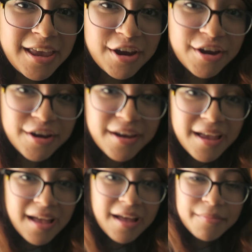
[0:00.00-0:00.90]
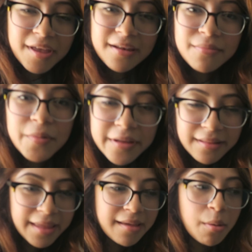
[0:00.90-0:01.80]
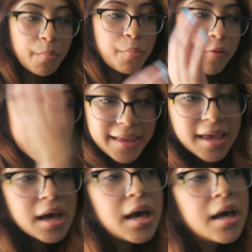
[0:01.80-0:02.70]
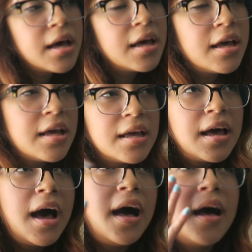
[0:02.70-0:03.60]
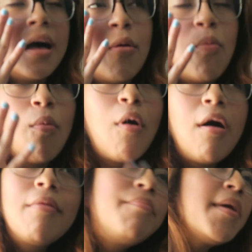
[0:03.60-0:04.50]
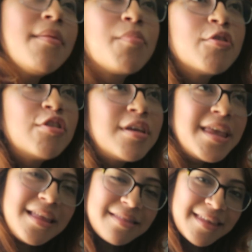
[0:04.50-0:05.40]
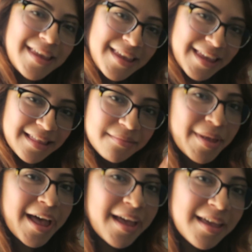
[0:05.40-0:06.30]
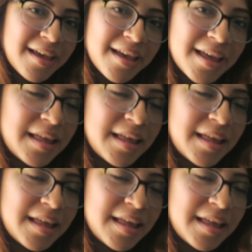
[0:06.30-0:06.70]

here, I'm gonna put like a brick wallpaper looking thing in the back.